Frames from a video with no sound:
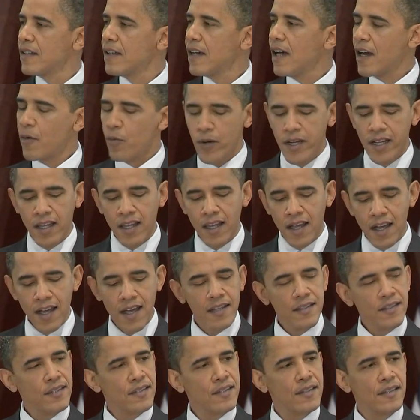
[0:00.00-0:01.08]
I
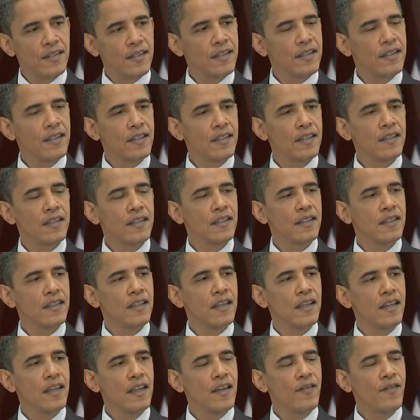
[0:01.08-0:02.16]
realized
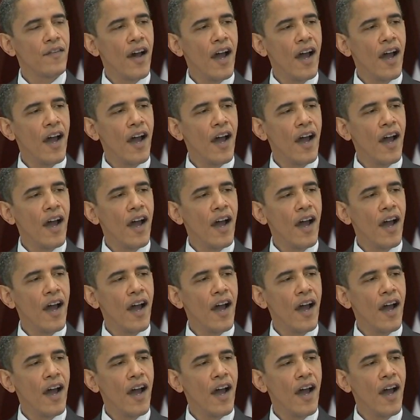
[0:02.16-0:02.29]
if